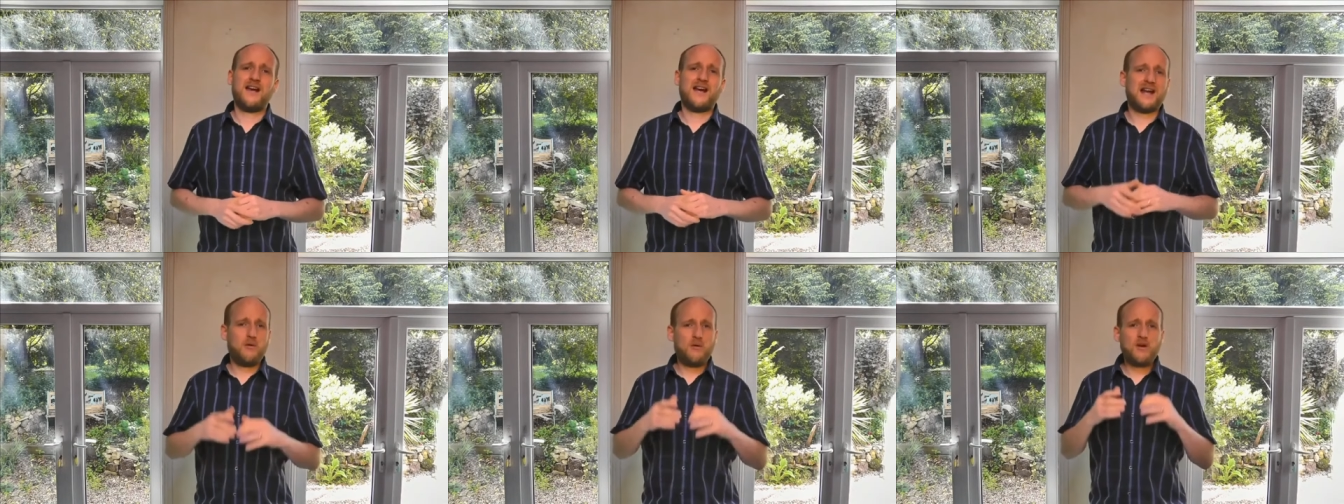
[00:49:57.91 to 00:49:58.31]

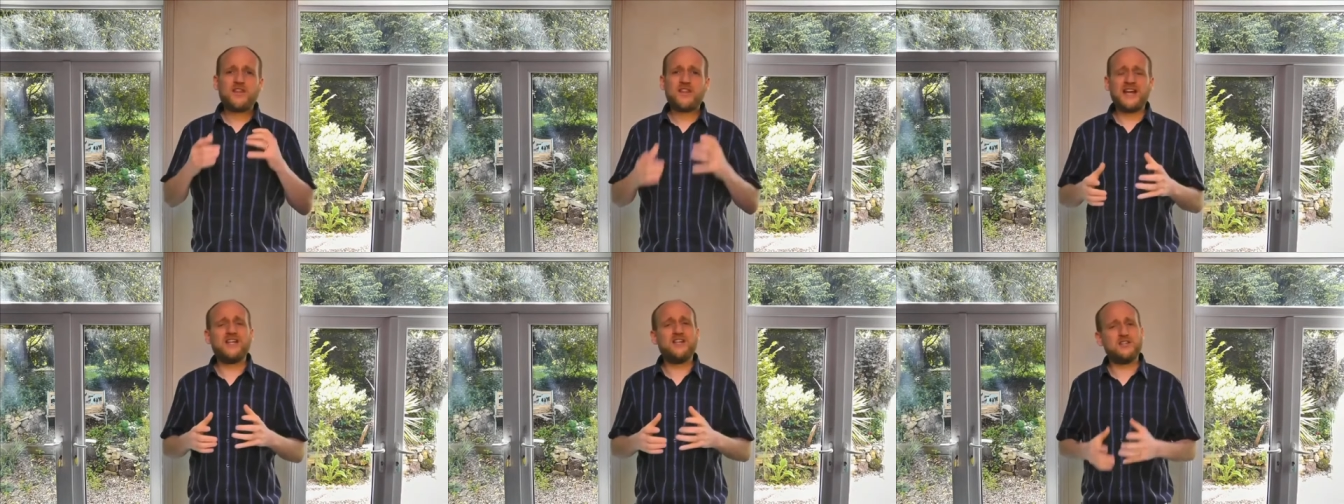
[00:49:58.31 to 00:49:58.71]
And I want
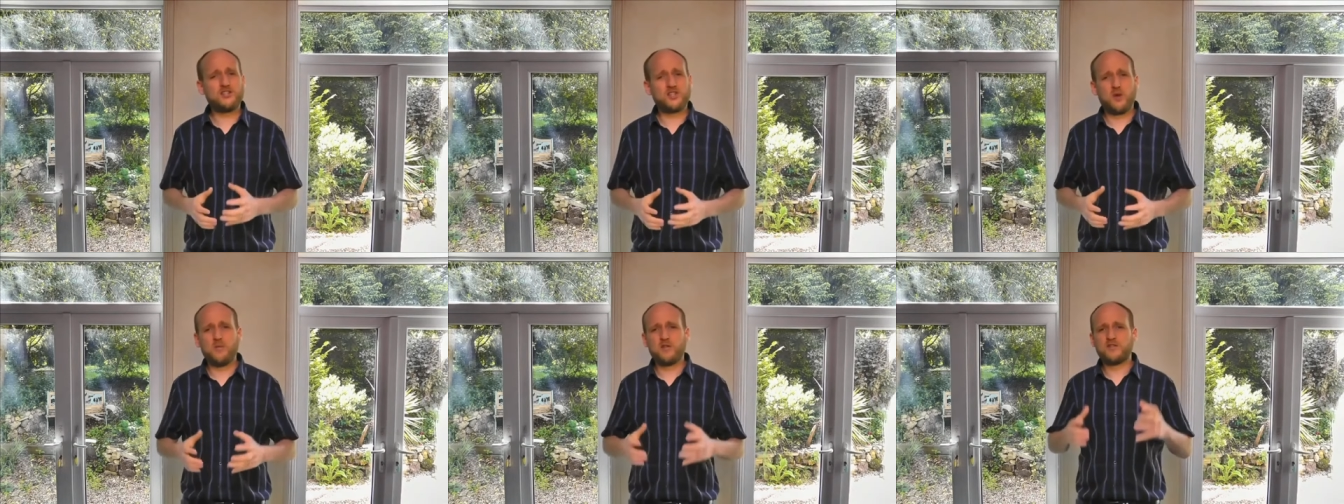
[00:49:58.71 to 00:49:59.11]
to thank you
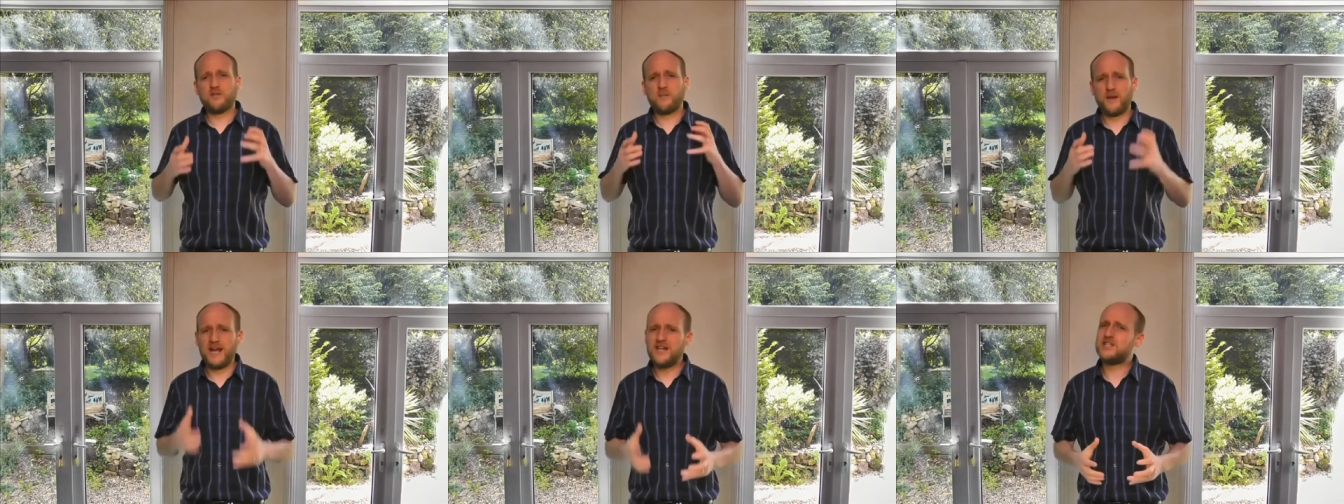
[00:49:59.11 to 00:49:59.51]
so much
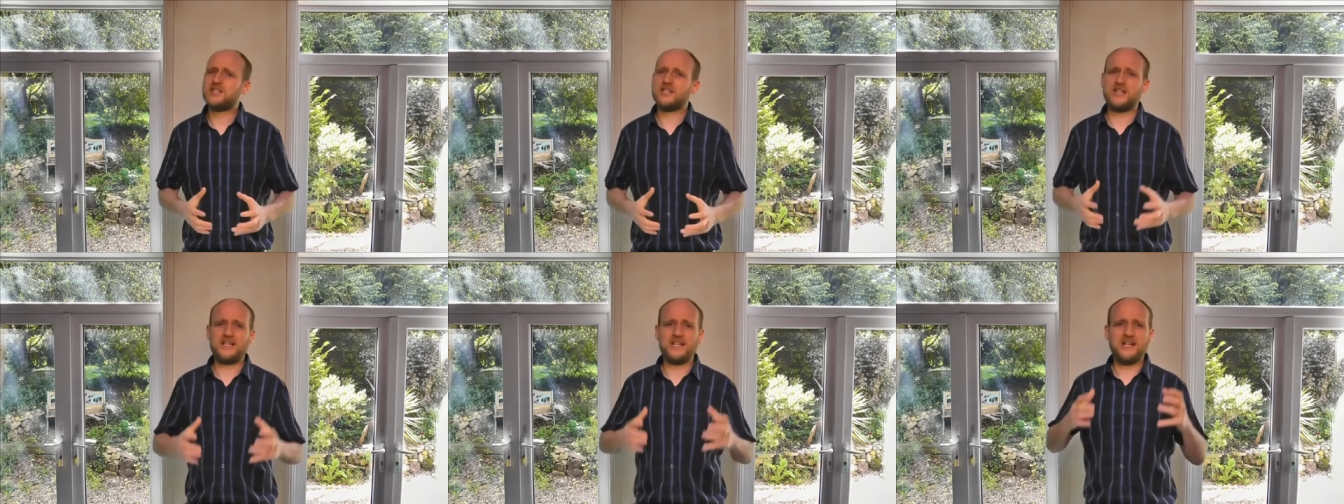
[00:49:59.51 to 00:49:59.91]
for
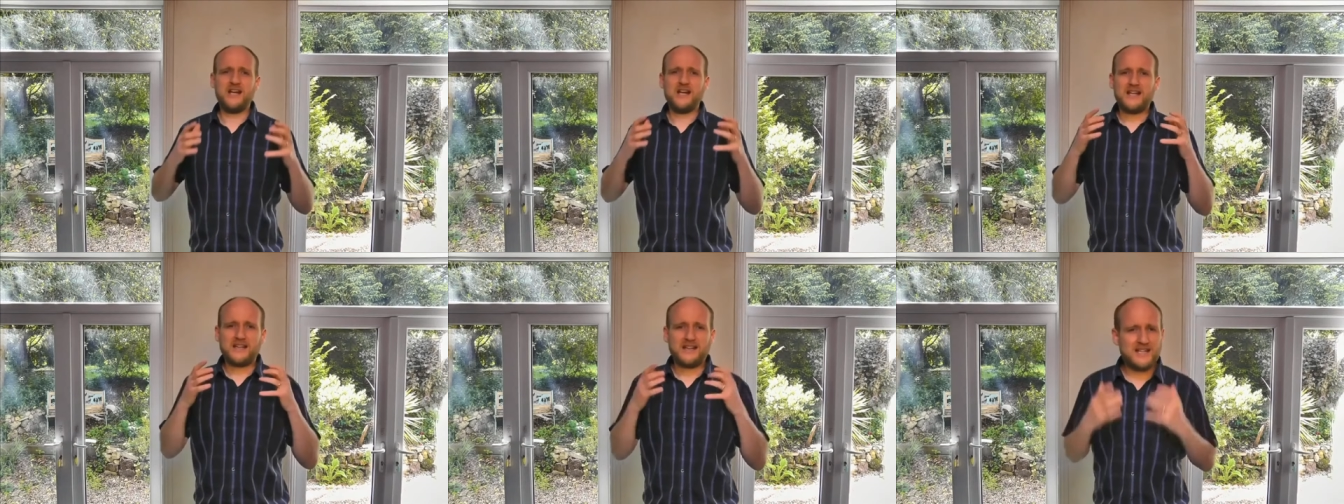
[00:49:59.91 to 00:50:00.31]

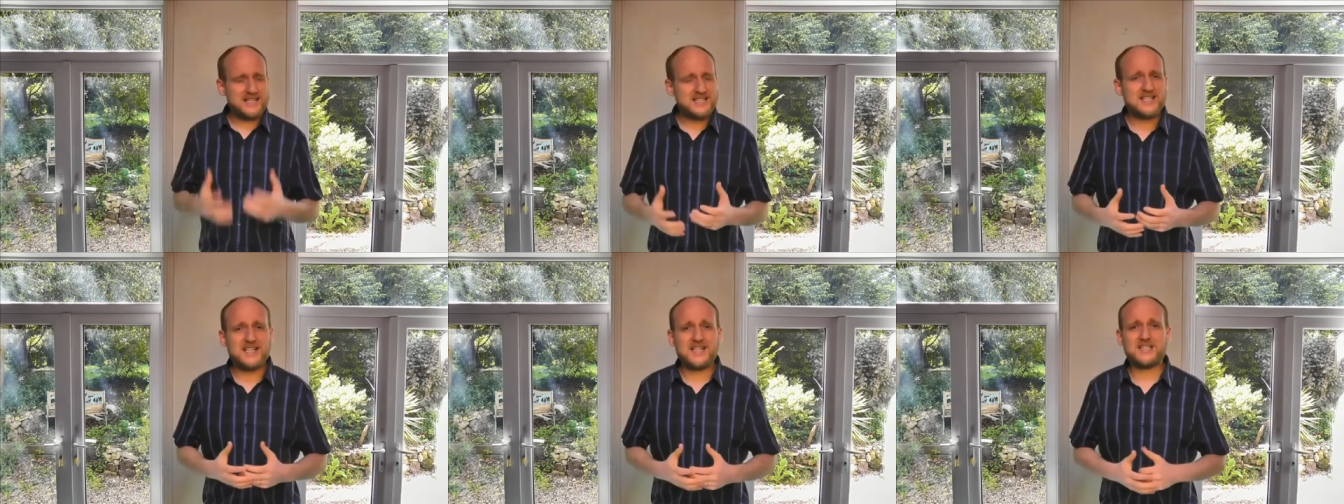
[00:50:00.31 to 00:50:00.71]
patiently
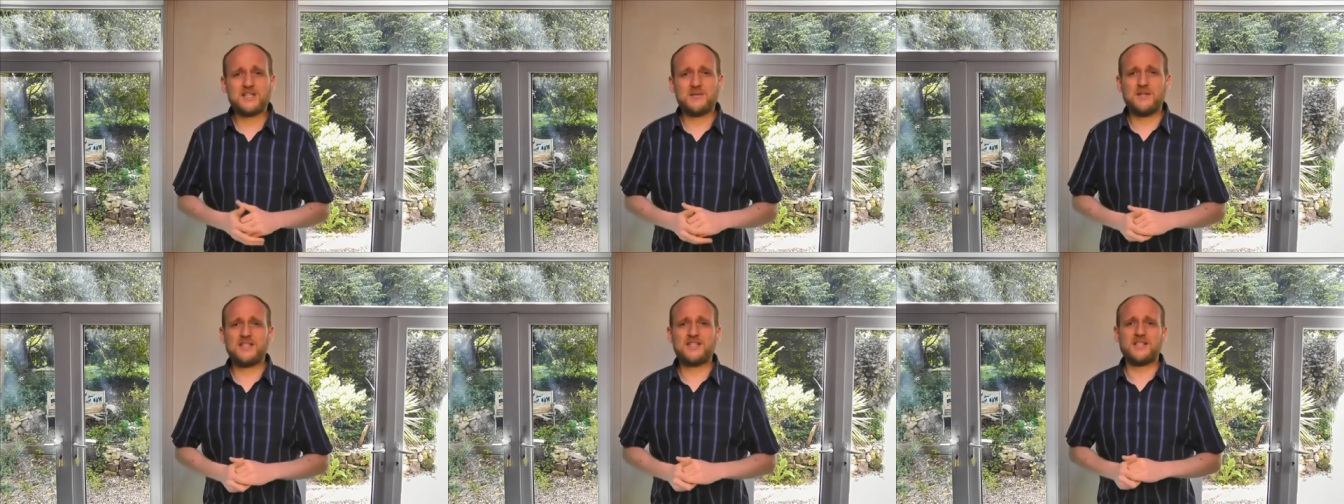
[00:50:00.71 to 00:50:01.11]
listening
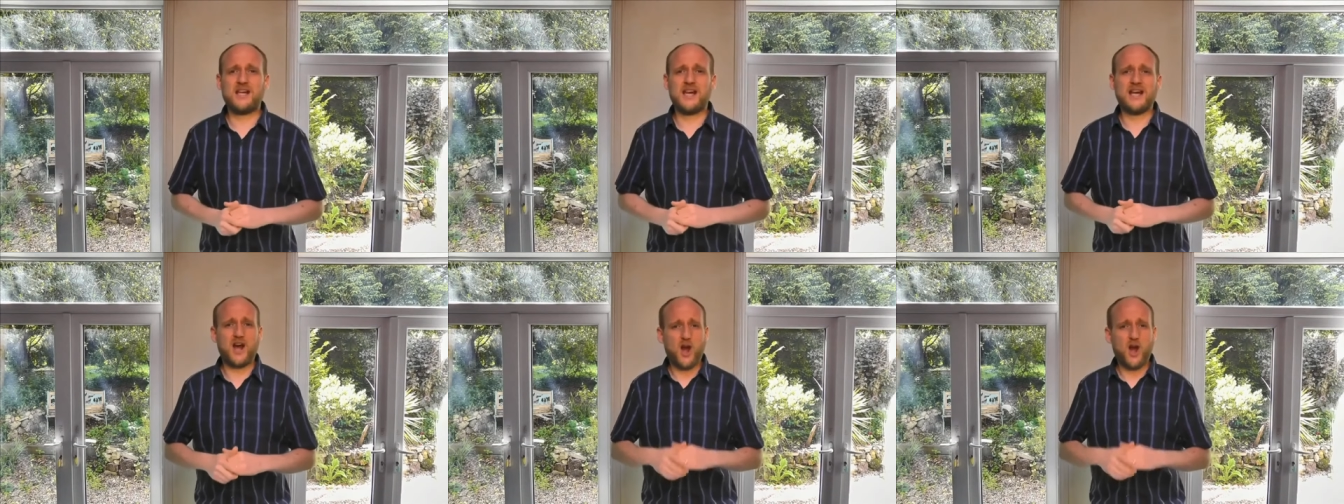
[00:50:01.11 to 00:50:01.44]
to me today.